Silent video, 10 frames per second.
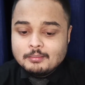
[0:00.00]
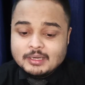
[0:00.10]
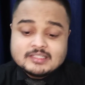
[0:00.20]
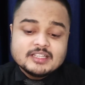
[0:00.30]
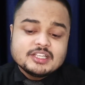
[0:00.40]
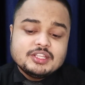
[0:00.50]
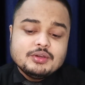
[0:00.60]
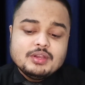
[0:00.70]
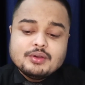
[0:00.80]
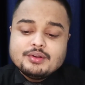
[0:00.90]
But such a
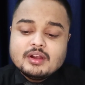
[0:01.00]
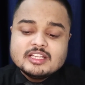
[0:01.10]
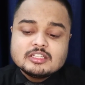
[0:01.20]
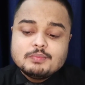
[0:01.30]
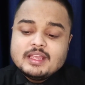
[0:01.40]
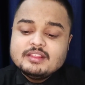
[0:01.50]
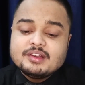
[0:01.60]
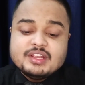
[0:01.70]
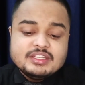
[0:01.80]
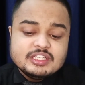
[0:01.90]
theory could not explain
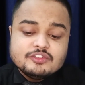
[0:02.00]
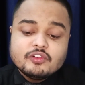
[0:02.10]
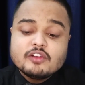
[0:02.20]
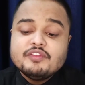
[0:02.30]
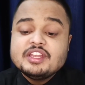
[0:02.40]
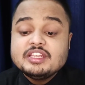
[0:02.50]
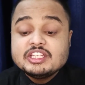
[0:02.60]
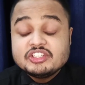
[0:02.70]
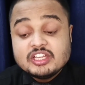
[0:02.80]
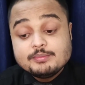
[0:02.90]
the reasons for
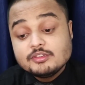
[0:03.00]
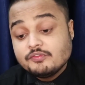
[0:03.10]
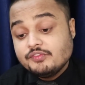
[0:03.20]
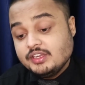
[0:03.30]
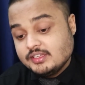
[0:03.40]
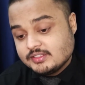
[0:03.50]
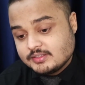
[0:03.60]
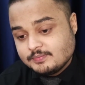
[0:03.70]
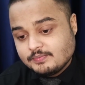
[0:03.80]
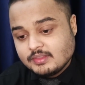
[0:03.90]
various shapes of
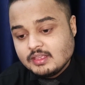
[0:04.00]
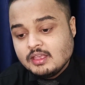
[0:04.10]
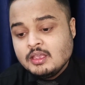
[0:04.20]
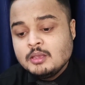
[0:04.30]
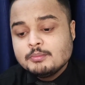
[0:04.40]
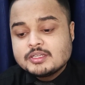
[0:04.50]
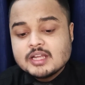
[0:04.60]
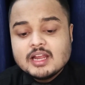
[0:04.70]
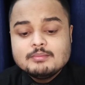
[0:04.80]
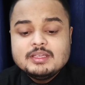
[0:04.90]
Venus.
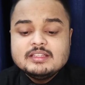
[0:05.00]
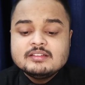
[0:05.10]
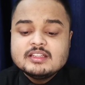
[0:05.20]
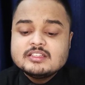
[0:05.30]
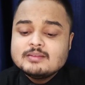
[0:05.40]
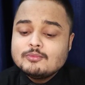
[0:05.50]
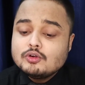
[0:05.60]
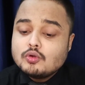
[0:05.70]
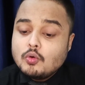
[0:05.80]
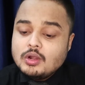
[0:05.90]
Ptolemy's system
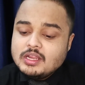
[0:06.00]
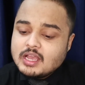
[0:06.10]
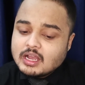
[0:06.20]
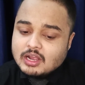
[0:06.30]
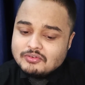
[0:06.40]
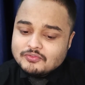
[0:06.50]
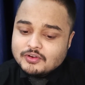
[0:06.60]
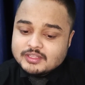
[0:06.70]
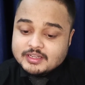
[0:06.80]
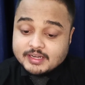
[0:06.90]
could only account
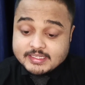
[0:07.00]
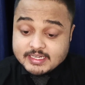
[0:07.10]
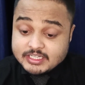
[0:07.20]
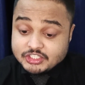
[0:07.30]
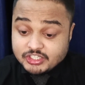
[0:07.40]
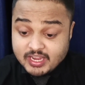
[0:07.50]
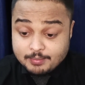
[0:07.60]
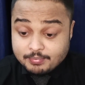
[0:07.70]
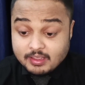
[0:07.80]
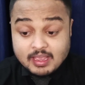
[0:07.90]
for the crescent
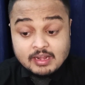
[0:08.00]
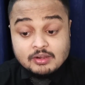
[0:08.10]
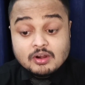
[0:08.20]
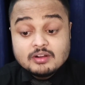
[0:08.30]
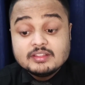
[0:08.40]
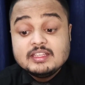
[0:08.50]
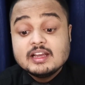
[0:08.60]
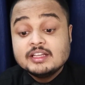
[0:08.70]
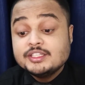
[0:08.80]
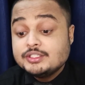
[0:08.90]
shape and not the
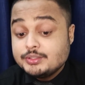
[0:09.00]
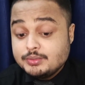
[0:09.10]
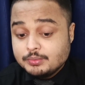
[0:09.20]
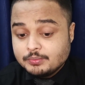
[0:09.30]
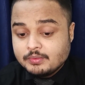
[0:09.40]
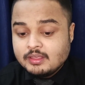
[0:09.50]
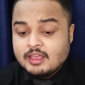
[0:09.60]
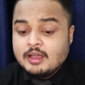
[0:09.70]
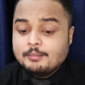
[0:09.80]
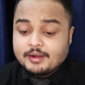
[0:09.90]
other two.
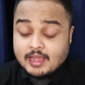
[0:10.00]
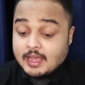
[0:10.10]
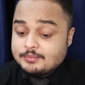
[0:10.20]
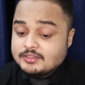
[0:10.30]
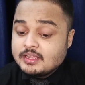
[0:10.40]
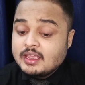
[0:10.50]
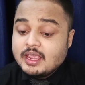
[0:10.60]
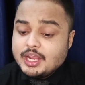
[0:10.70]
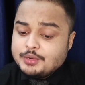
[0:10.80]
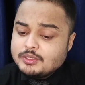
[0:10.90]
Perhaps
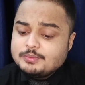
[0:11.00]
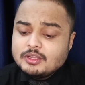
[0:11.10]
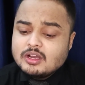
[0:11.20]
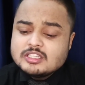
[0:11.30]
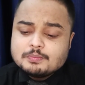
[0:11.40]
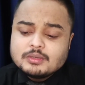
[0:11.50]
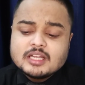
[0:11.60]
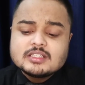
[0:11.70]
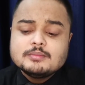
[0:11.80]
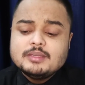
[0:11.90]
it was because
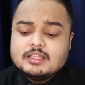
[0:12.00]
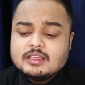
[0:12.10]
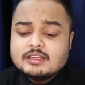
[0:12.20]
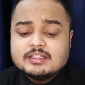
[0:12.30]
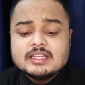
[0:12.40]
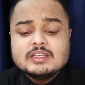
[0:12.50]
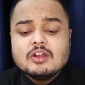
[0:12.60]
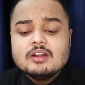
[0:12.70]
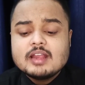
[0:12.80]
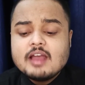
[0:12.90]
Ptolemy did
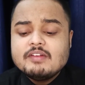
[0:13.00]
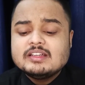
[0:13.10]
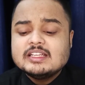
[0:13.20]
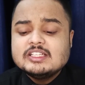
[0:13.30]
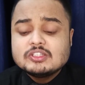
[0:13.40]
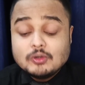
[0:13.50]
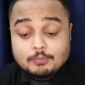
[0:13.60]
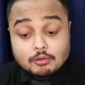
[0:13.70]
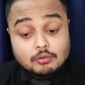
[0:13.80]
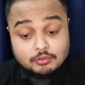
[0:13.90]
not have a
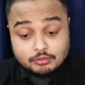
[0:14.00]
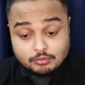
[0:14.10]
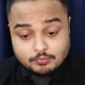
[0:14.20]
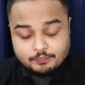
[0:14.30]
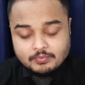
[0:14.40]
telescope to look through.